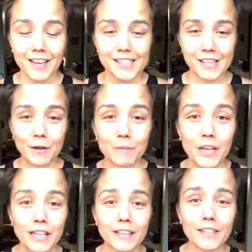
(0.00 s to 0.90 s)
So
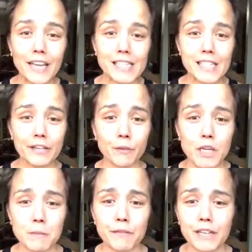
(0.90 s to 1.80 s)
I love you guys. Thank you for
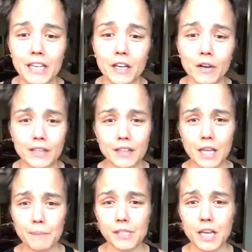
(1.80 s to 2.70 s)
watching my video and the
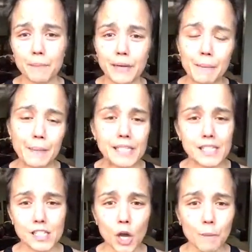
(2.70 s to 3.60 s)
thumbs up, and it means
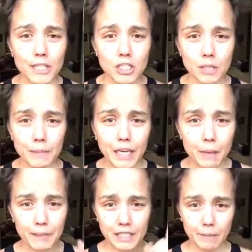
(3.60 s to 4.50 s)
so much to me. I'm
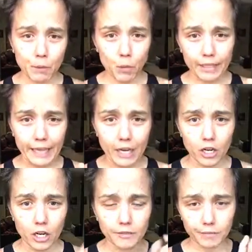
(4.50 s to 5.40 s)
about to get my workout
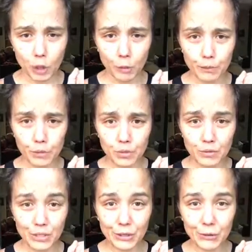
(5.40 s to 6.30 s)
on. Hope you do
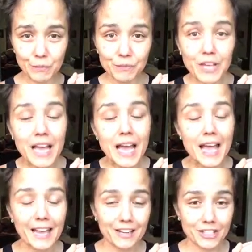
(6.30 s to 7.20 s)
too.
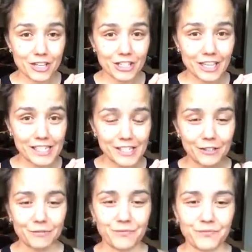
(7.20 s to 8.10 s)
And I'll talk to you guys
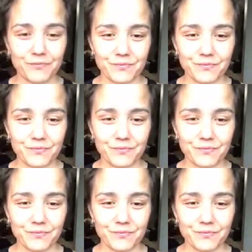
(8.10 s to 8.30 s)
soon.